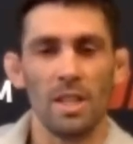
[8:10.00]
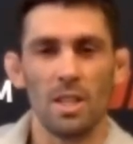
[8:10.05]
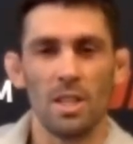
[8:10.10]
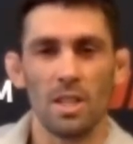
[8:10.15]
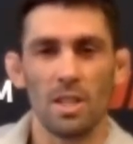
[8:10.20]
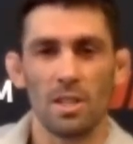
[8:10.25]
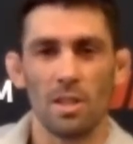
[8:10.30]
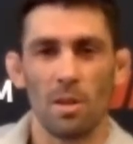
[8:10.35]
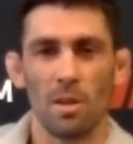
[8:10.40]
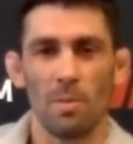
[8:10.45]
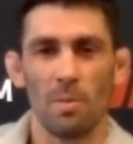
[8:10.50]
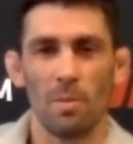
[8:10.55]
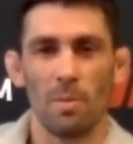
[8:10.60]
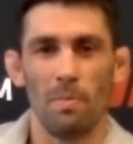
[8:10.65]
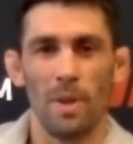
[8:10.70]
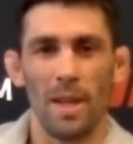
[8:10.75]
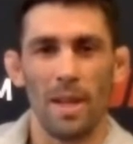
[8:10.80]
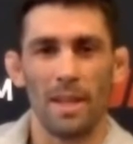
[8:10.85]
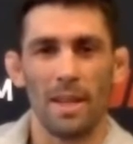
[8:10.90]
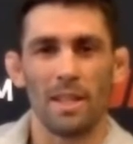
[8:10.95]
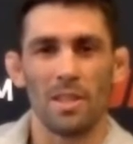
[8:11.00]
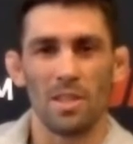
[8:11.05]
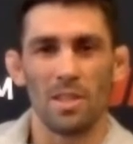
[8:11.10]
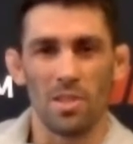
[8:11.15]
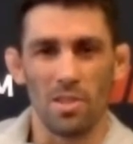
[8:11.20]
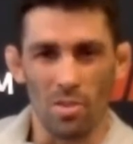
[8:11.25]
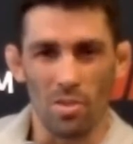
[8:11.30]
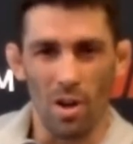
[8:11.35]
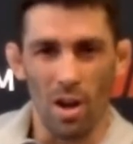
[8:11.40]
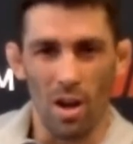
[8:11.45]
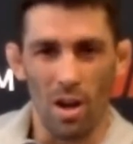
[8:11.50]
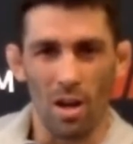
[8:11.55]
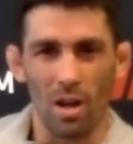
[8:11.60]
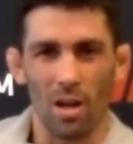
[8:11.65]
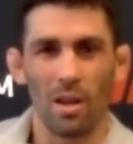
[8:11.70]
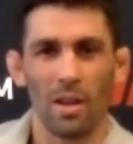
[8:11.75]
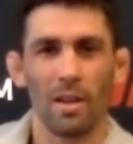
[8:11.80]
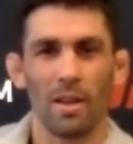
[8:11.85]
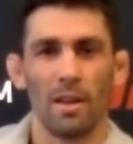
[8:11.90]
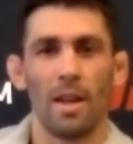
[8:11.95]
he's just so big and
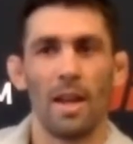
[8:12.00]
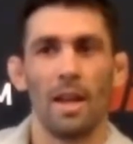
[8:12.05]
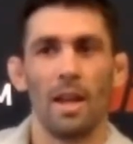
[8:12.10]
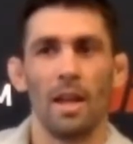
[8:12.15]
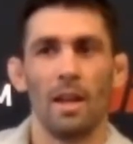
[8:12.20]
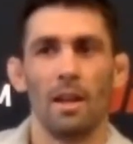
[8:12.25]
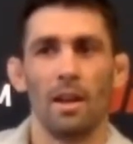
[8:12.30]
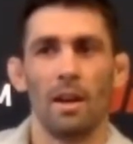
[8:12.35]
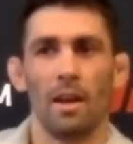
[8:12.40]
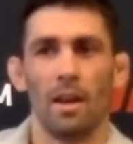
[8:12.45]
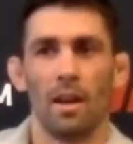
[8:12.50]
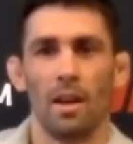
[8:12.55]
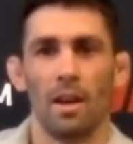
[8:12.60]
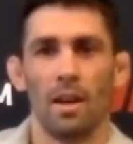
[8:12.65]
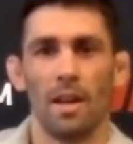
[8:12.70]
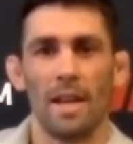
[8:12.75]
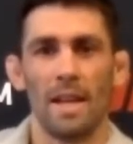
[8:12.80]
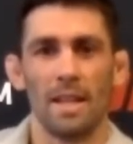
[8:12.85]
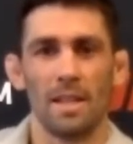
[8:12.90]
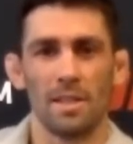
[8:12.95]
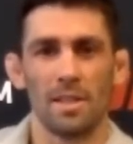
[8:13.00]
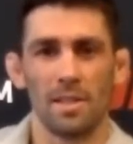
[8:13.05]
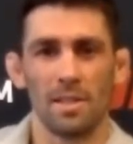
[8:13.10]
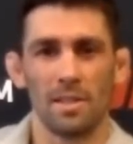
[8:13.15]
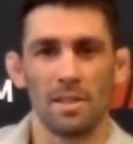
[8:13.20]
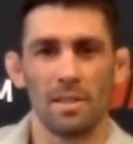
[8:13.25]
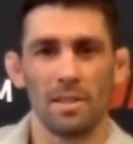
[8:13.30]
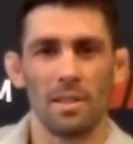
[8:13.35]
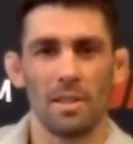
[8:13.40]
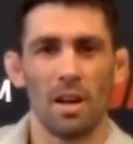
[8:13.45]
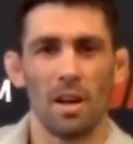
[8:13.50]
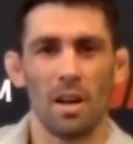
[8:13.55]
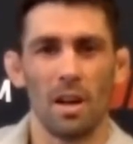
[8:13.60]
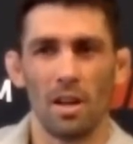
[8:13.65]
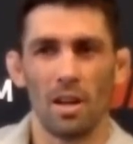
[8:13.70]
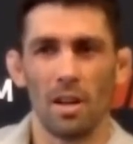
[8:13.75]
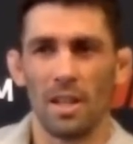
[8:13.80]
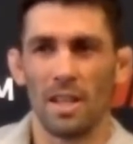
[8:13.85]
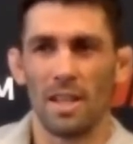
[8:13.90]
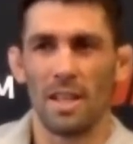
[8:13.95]
strong and uh, hits
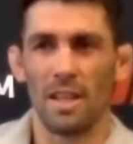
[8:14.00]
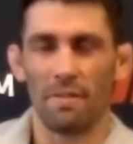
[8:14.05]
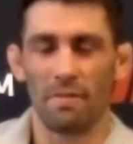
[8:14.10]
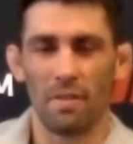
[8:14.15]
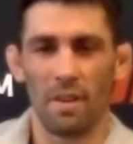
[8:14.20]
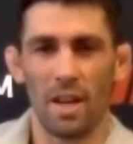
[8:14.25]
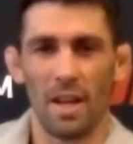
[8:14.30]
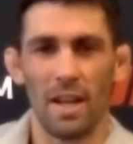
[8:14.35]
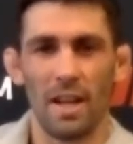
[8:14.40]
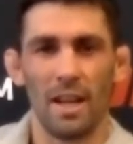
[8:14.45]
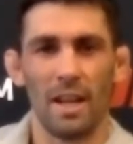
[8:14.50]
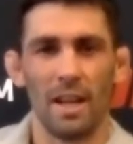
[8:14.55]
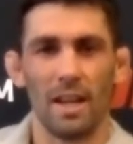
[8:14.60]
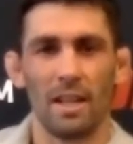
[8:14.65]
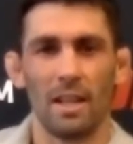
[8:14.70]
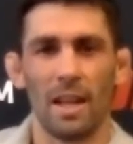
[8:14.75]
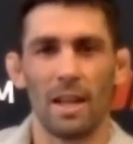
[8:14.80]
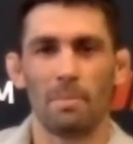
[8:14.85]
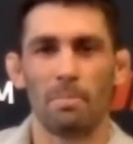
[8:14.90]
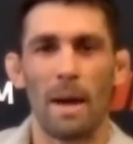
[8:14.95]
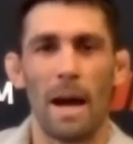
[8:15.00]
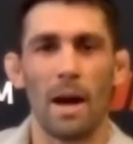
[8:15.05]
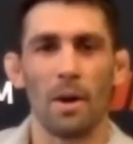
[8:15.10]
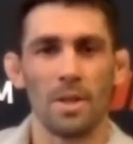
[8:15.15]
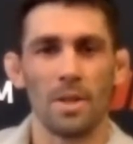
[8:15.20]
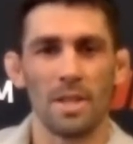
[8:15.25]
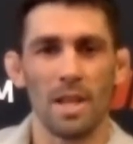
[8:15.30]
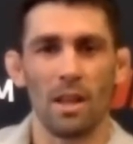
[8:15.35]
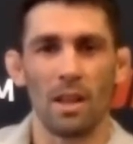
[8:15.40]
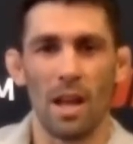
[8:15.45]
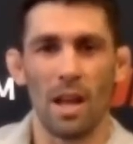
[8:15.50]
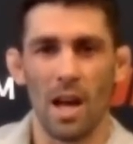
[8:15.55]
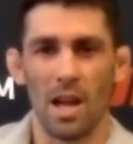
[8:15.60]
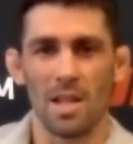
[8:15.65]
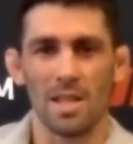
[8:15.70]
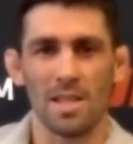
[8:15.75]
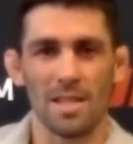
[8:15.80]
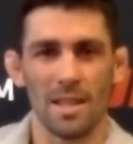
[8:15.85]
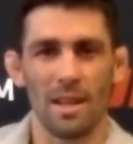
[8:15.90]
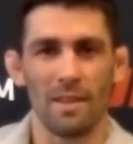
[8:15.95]
hard and different and like powers a lot
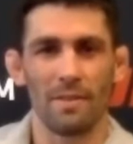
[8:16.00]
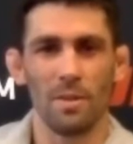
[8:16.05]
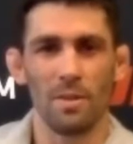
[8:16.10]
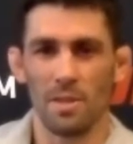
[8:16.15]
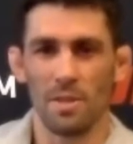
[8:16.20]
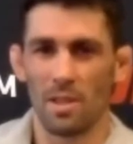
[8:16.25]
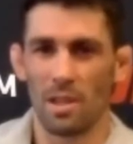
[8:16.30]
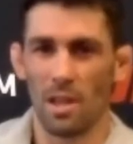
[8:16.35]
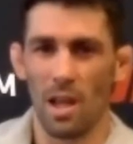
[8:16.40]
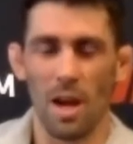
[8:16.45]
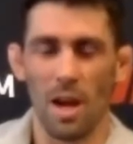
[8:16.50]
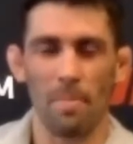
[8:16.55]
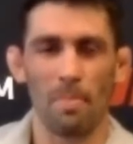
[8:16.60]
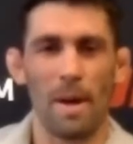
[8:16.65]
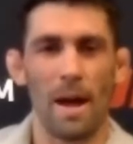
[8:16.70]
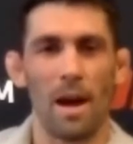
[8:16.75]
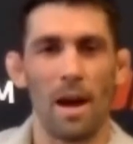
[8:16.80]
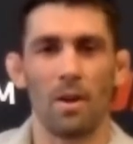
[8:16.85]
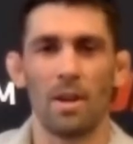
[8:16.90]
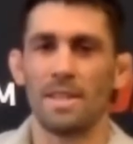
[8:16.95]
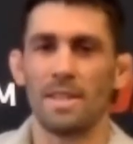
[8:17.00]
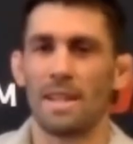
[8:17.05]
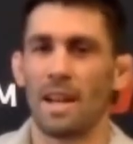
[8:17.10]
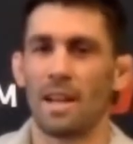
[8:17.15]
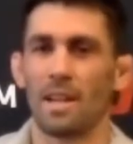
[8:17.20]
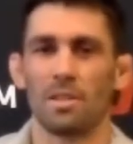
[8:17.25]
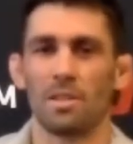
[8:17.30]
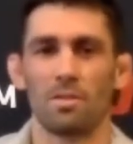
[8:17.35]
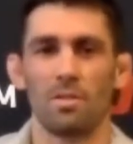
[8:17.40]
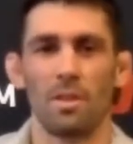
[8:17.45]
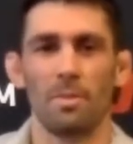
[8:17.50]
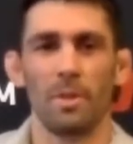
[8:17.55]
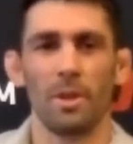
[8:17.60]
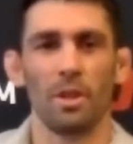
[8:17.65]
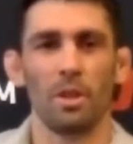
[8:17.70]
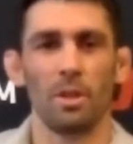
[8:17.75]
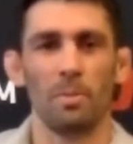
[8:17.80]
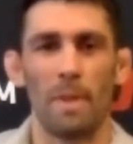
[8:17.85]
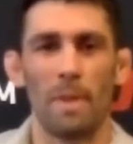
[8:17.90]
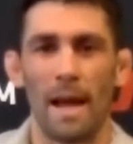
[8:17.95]
of stuff, uses a lot of power. He's got extremely
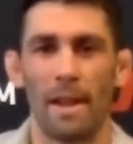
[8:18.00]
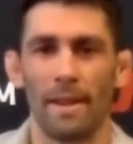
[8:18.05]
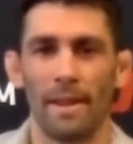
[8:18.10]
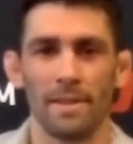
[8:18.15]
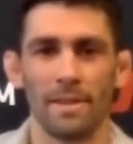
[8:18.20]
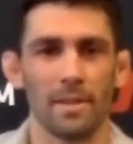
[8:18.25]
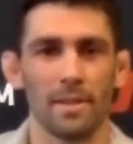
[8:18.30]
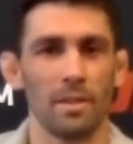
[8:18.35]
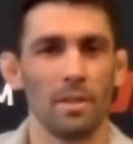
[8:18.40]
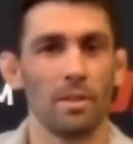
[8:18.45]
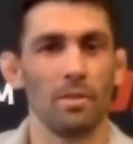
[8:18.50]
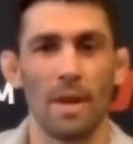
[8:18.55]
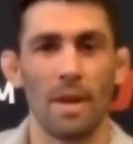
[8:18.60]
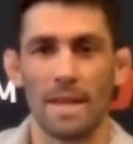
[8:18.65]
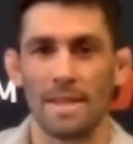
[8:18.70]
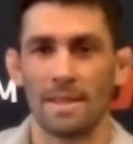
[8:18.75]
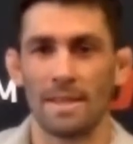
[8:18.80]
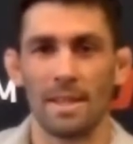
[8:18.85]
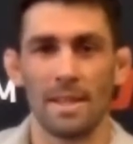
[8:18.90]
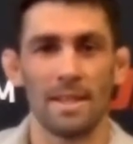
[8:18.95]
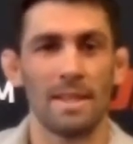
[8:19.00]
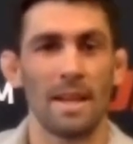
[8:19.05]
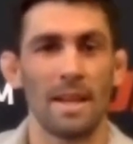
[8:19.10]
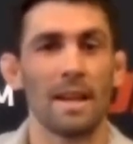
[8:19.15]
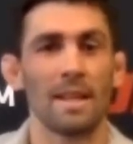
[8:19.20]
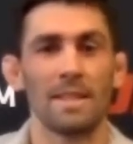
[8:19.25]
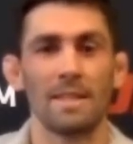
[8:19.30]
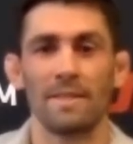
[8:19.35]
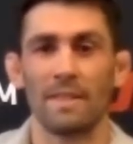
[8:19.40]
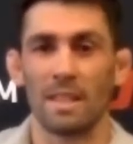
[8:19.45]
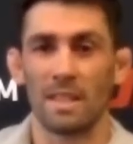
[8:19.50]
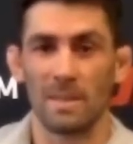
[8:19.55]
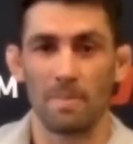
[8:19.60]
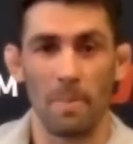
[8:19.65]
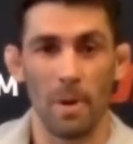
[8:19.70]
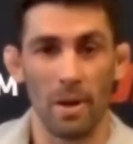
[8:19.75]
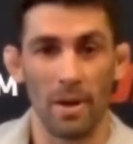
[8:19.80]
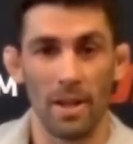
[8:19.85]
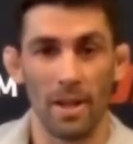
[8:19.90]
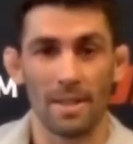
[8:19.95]
good balance, good wrestling, tons of
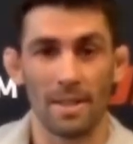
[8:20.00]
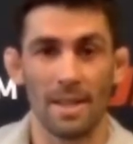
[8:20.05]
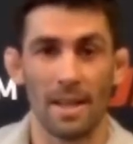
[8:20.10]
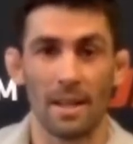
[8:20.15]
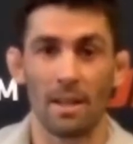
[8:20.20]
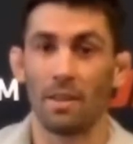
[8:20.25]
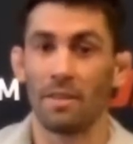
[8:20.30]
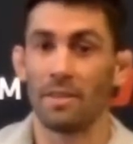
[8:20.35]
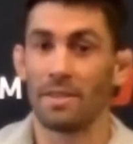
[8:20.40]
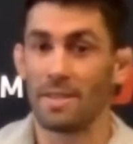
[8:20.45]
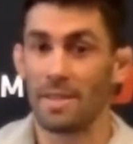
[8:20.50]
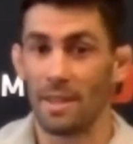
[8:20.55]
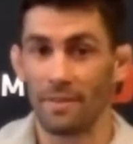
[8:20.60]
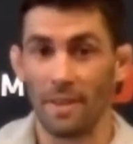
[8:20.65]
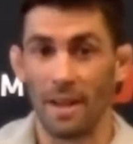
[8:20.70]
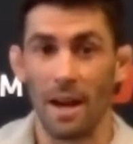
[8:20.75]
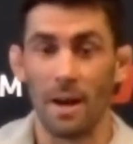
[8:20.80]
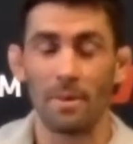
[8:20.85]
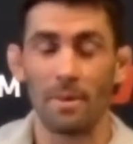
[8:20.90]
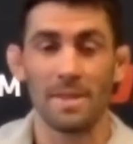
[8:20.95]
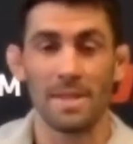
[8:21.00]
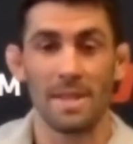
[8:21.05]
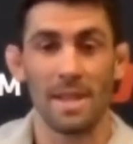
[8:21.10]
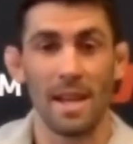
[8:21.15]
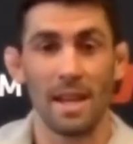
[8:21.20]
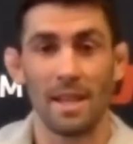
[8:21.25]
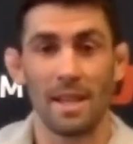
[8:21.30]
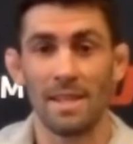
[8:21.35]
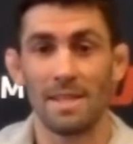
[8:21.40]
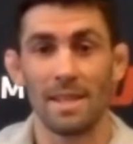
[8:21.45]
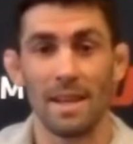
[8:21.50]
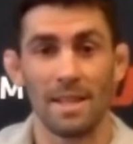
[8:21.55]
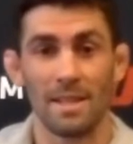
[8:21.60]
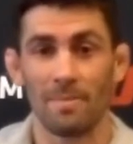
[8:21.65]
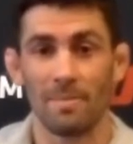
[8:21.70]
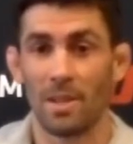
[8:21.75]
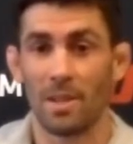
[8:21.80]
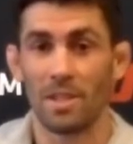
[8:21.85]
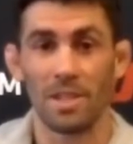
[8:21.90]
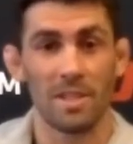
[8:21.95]
experience, like all the stuff that I was saying. He's got
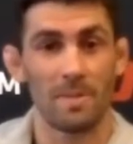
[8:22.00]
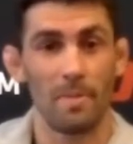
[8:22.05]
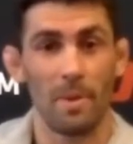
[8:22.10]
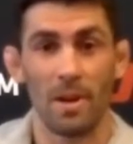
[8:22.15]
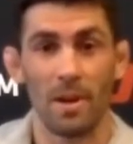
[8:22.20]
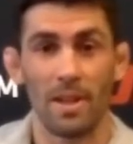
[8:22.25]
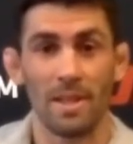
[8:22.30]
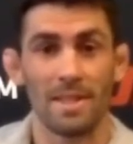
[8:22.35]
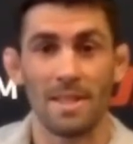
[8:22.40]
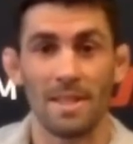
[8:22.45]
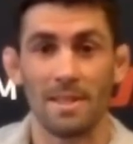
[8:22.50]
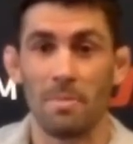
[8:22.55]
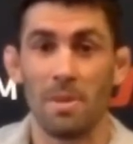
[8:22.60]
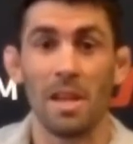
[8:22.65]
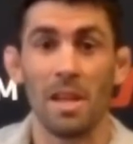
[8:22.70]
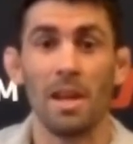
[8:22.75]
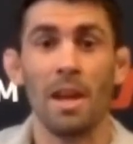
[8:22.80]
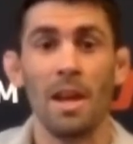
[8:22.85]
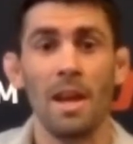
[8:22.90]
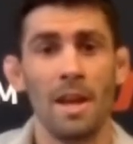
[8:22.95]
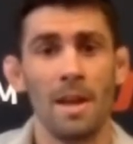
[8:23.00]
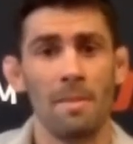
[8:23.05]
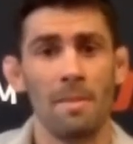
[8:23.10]
as much experience as me.